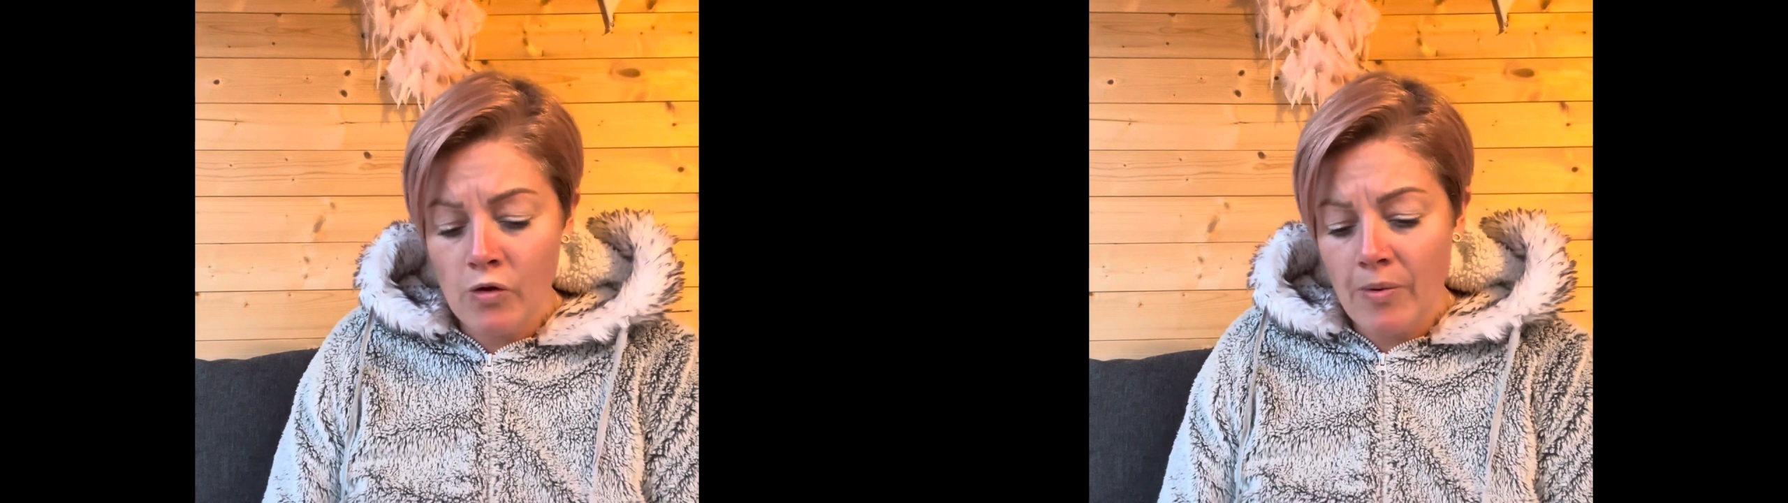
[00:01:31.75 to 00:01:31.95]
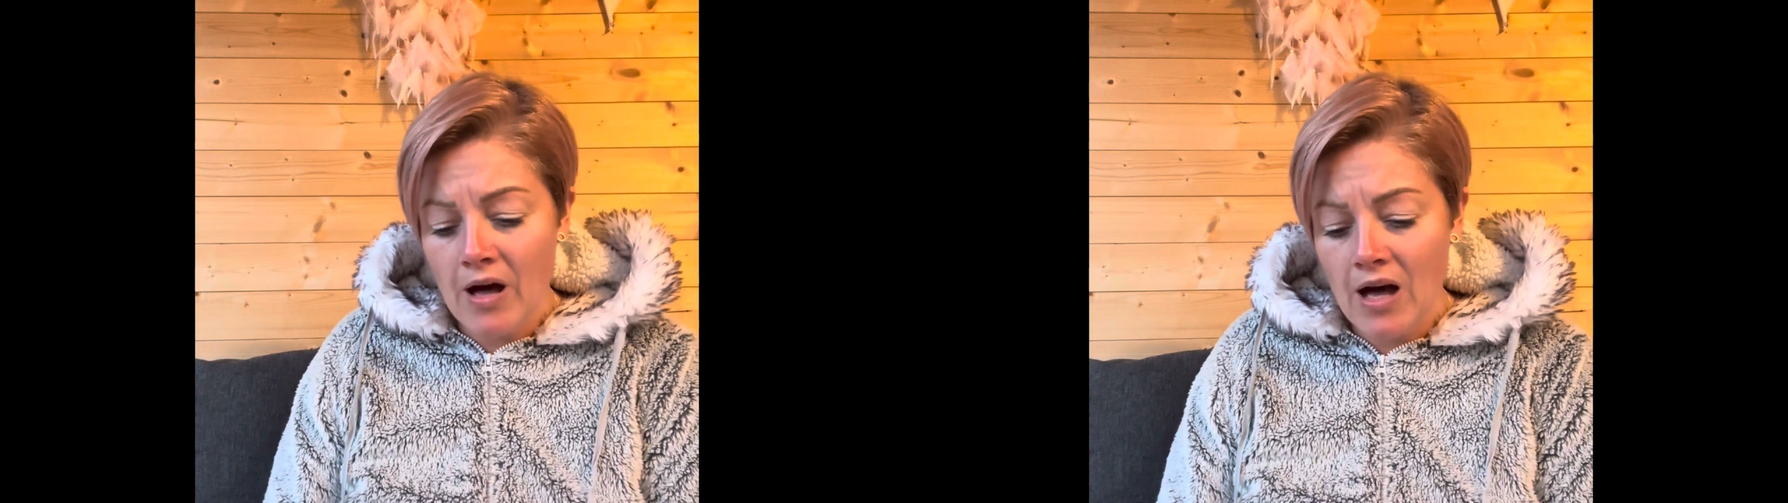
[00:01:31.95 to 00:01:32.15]

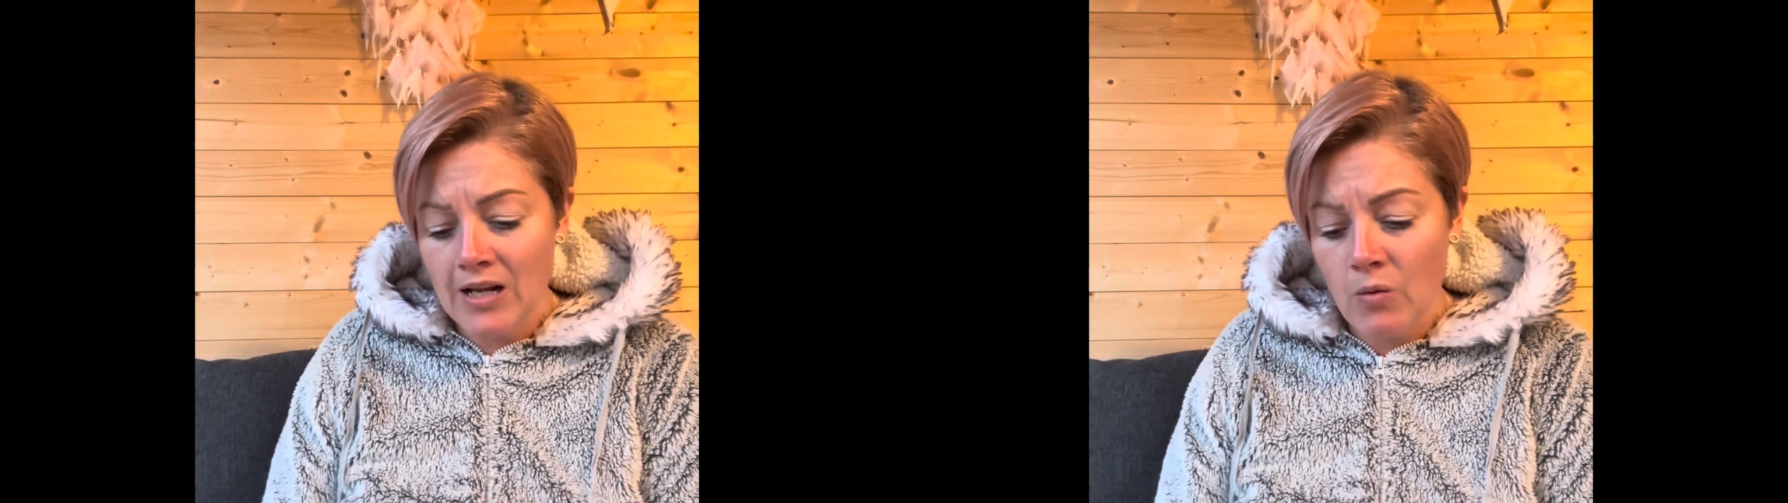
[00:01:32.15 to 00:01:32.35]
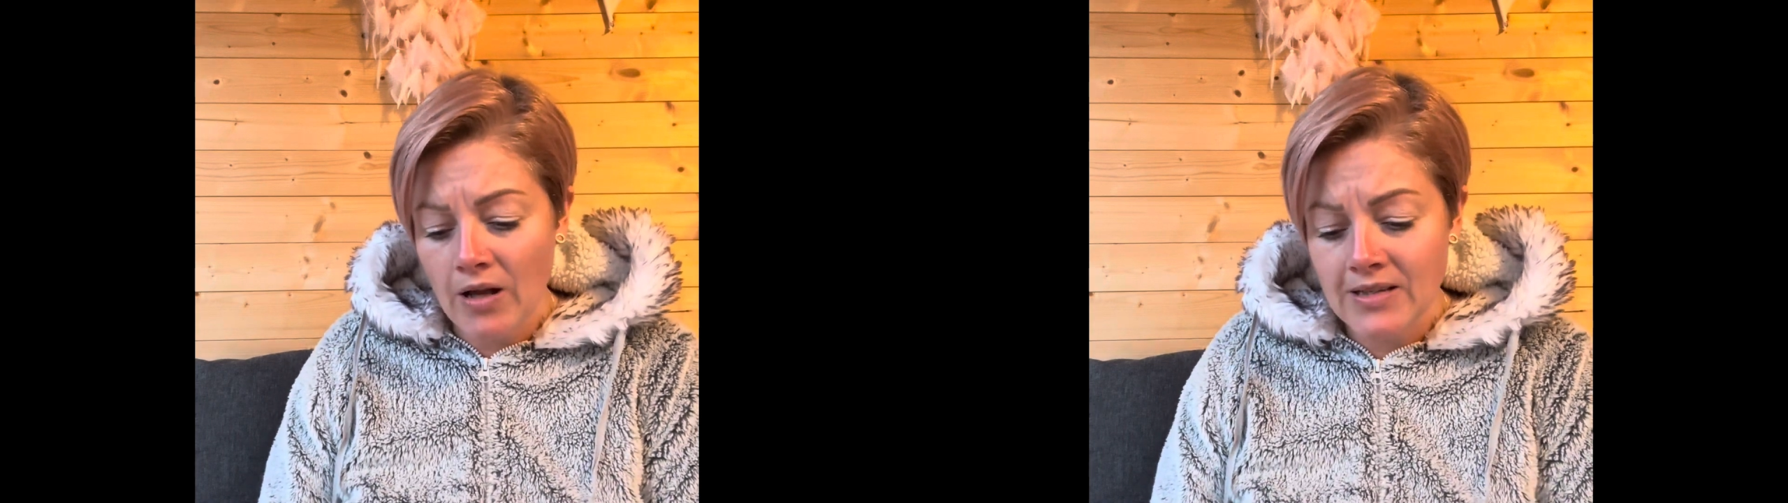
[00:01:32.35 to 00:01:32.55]
the
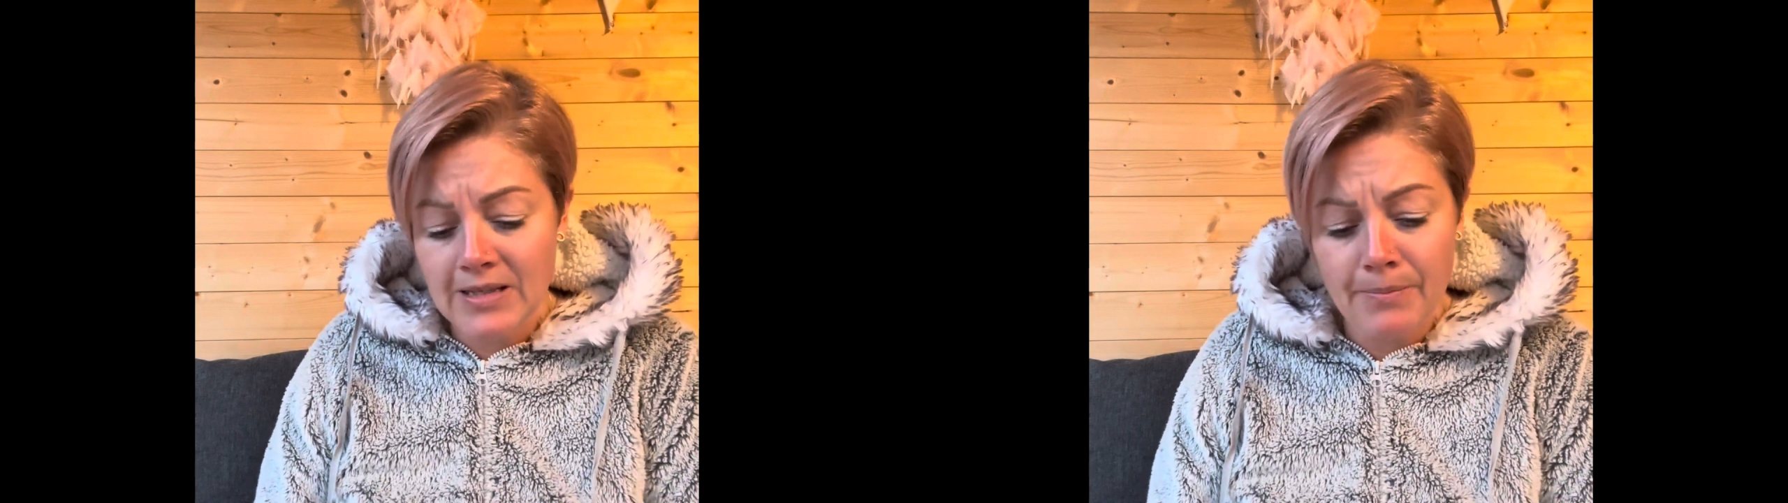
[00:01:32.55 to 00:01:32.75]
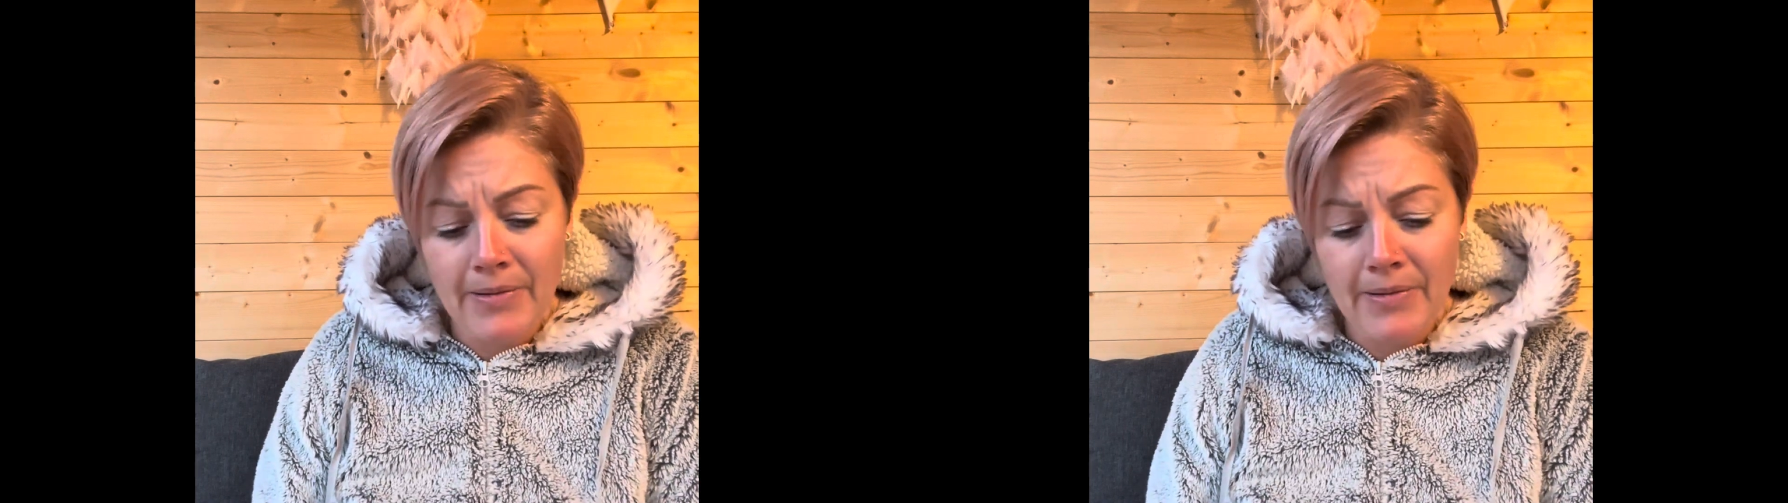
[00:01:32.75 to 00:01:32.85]
pearly ones and